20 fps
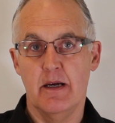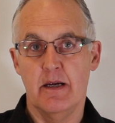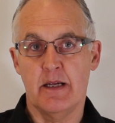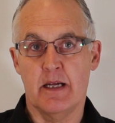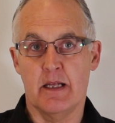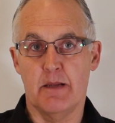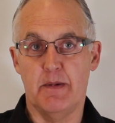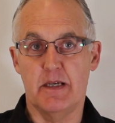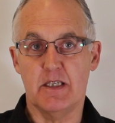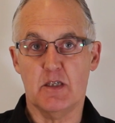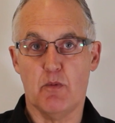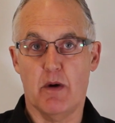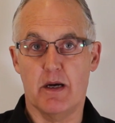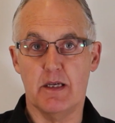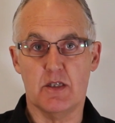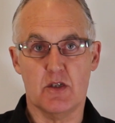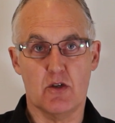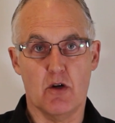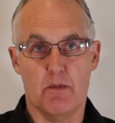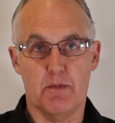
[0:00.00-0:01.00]
Now the best way
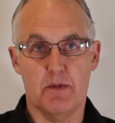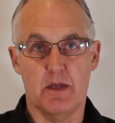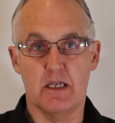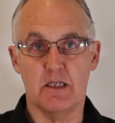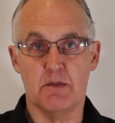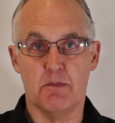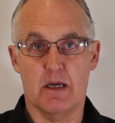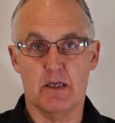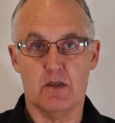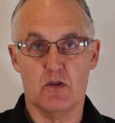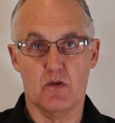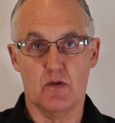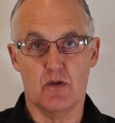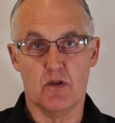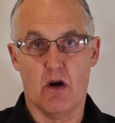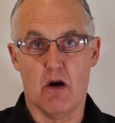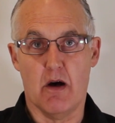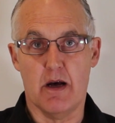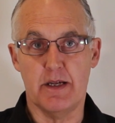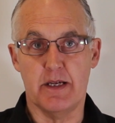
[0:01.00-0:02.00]
to stop these muscles
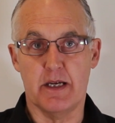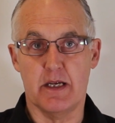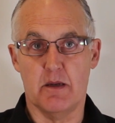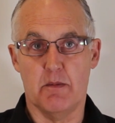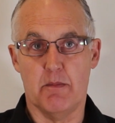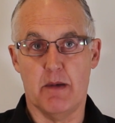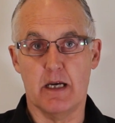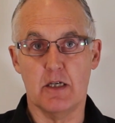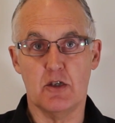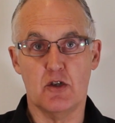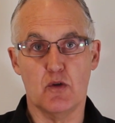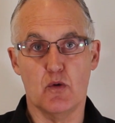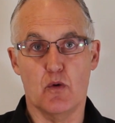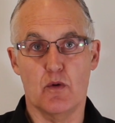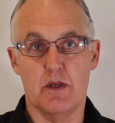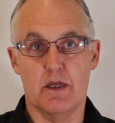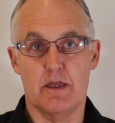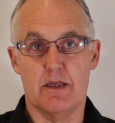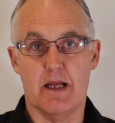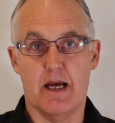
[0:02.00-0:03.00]
tightening and to make sure
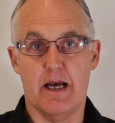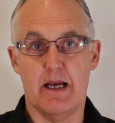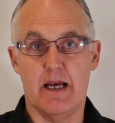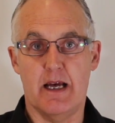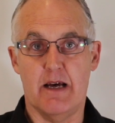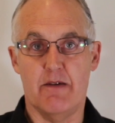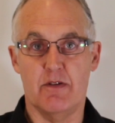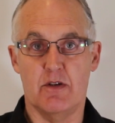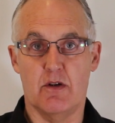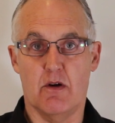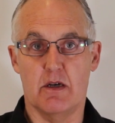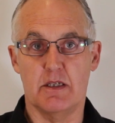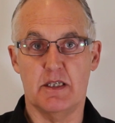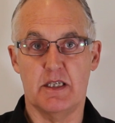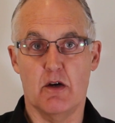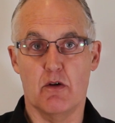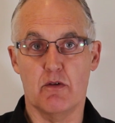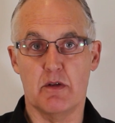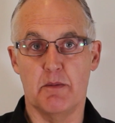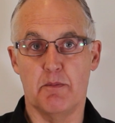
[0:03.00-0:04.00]
that they have a nice
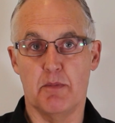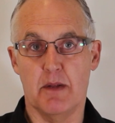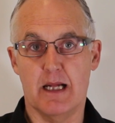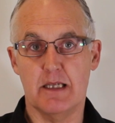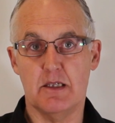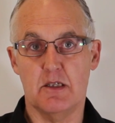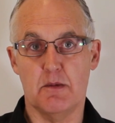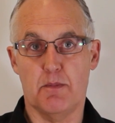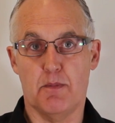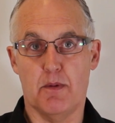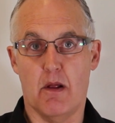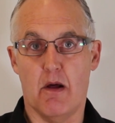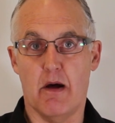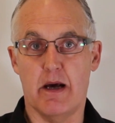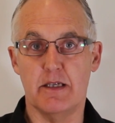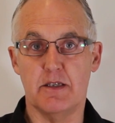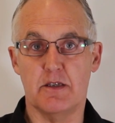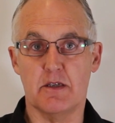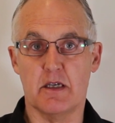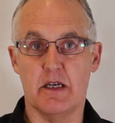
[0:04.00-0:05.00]
healthy blood
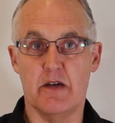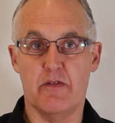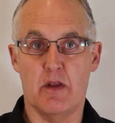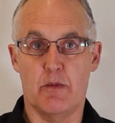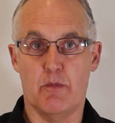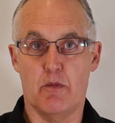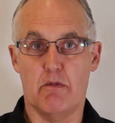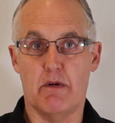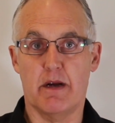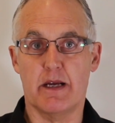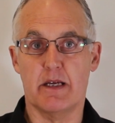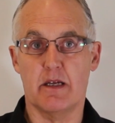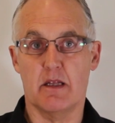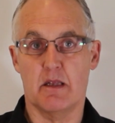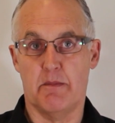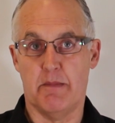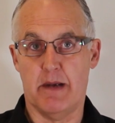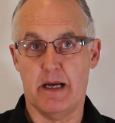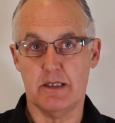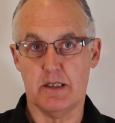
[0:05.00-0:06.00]
supply is to give them a
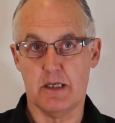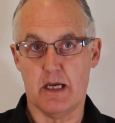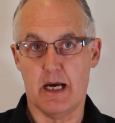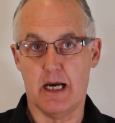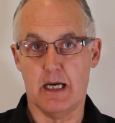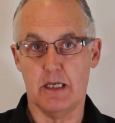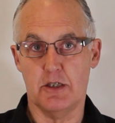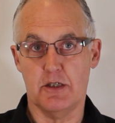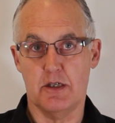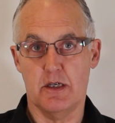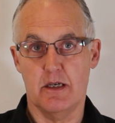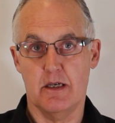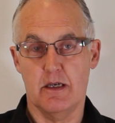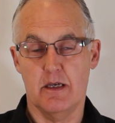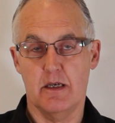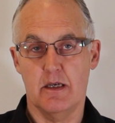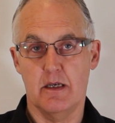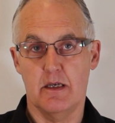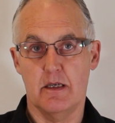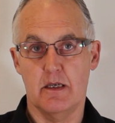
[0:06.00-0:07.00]
regular massage.
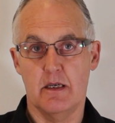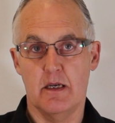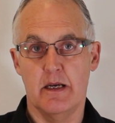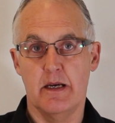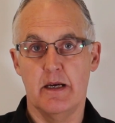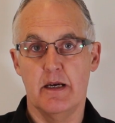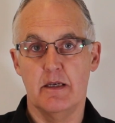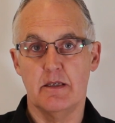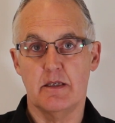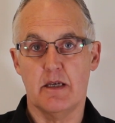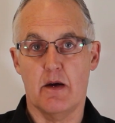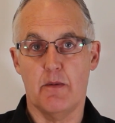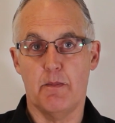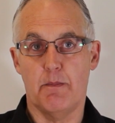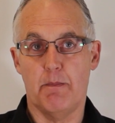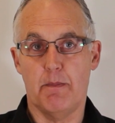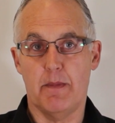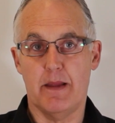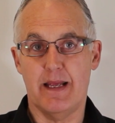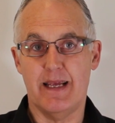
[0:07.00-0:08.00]
So
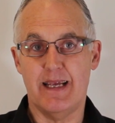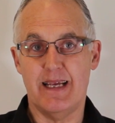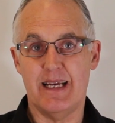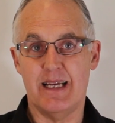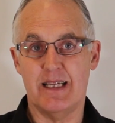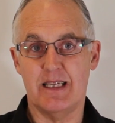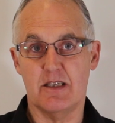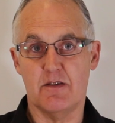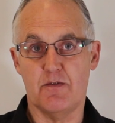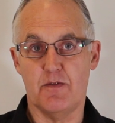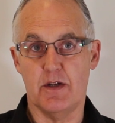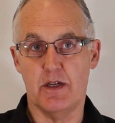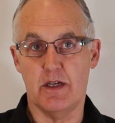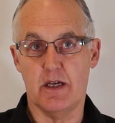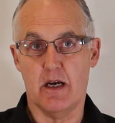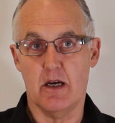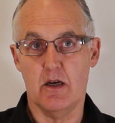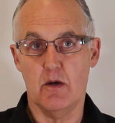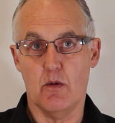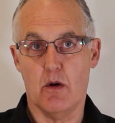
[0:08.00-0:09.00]
in this
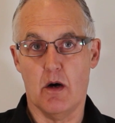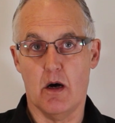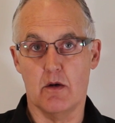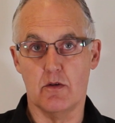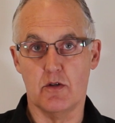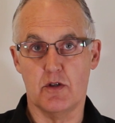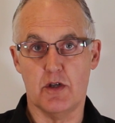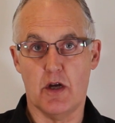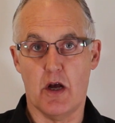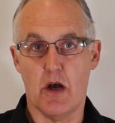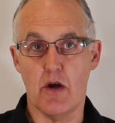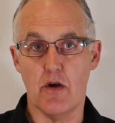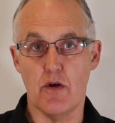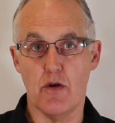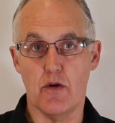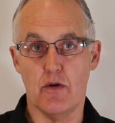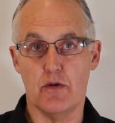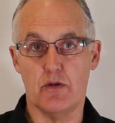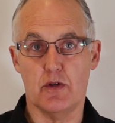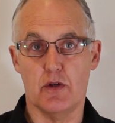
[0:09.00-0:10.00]
video I'll show
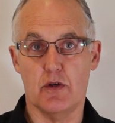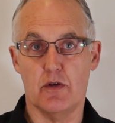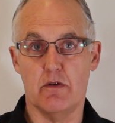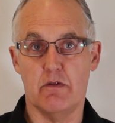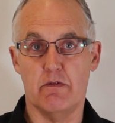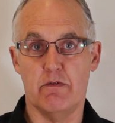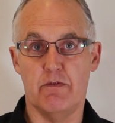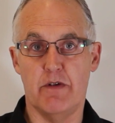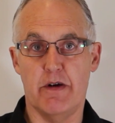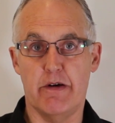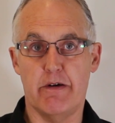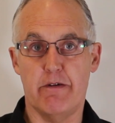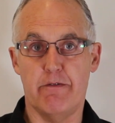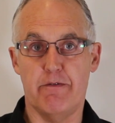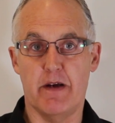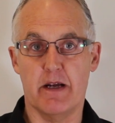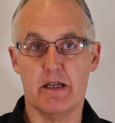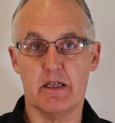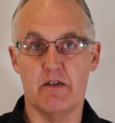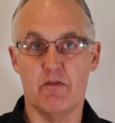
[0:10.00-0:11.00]
you 2 very
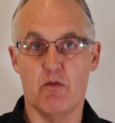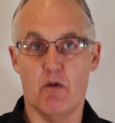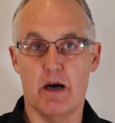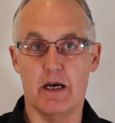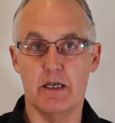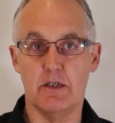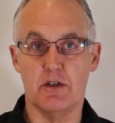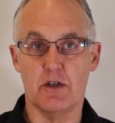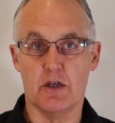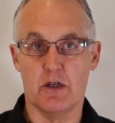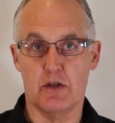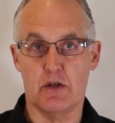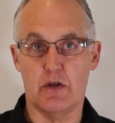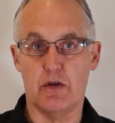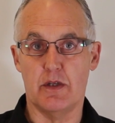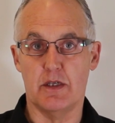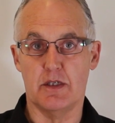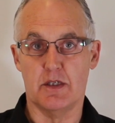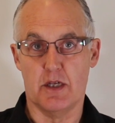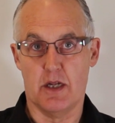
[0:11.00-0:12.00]
effective ways you can do
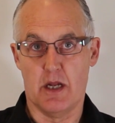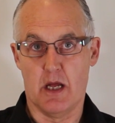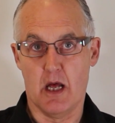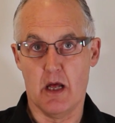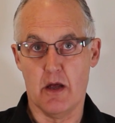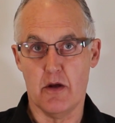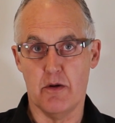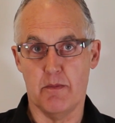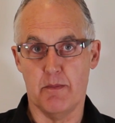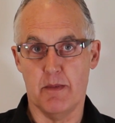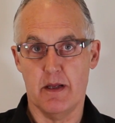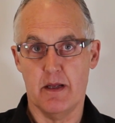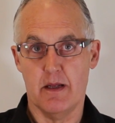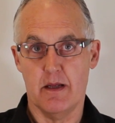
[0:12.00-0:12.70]
this at home.